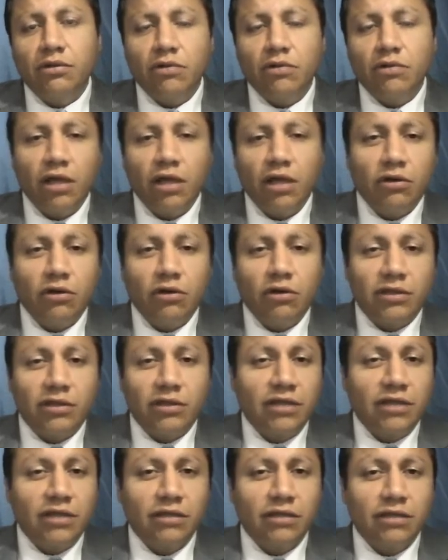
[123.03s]
or I got a
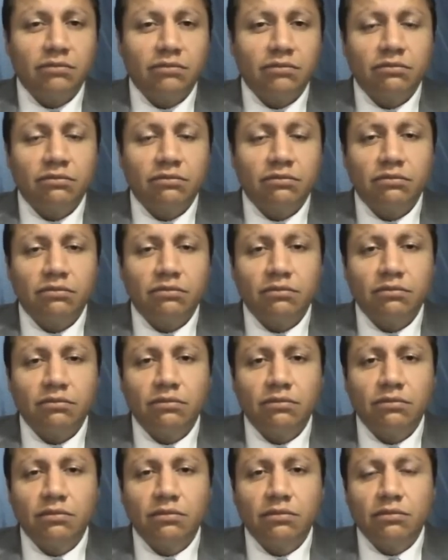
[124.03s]
10.
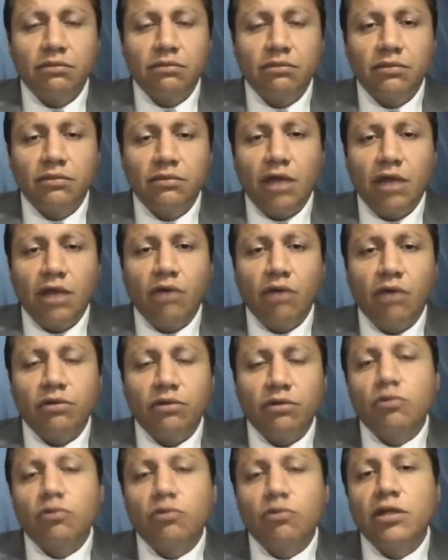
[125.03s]
Now,
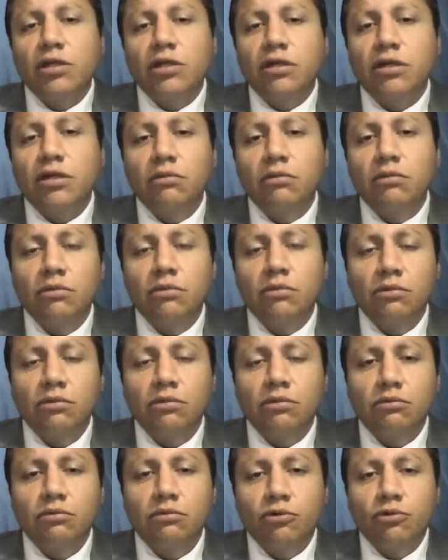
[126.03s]
did we learn?
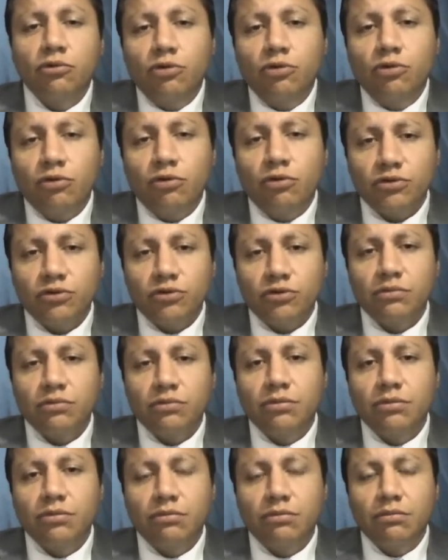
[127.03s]
Who knows?
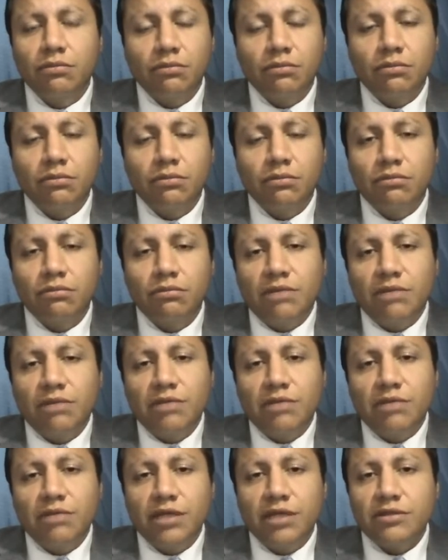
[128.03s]

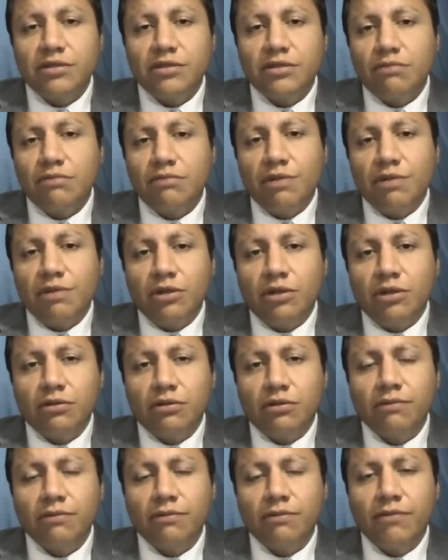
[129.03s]
Maybe yes, maybe not.
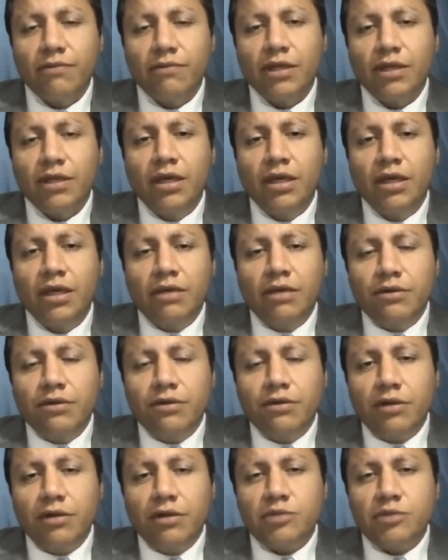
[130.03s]

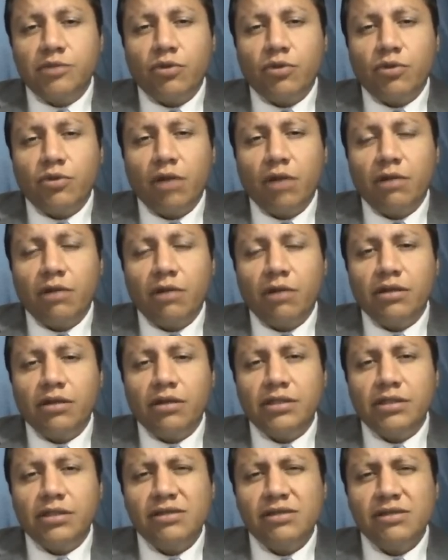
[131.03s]
The Hernandez program
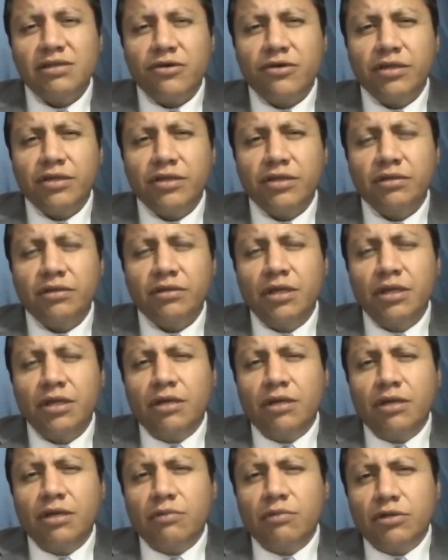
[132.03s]
guarantees learning
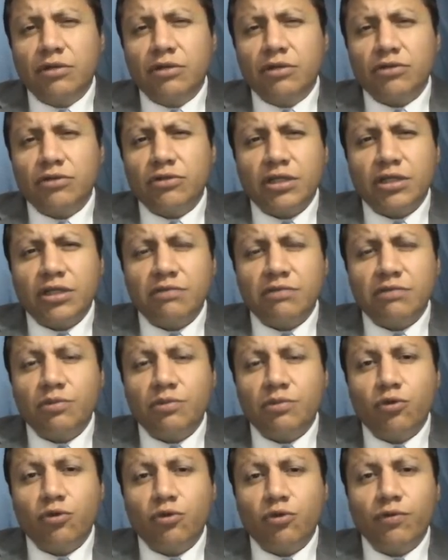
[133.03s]
because it has
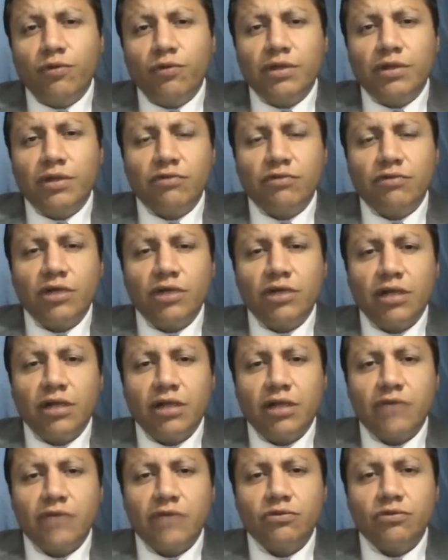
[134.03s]
been proven in real
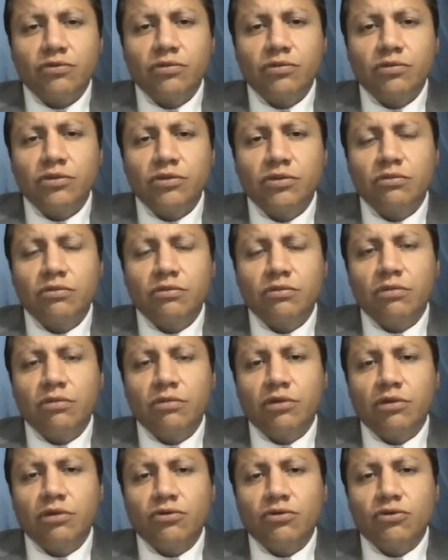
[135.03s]
classrooms,
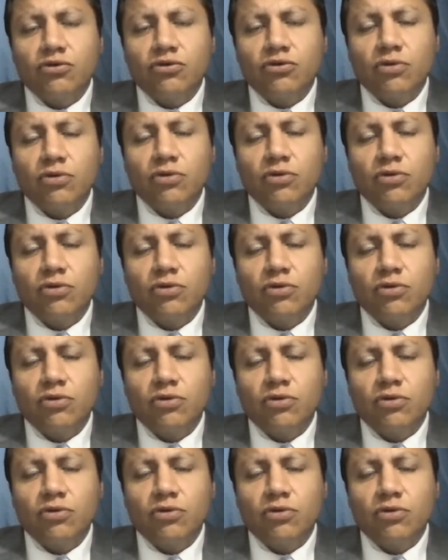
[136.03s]
because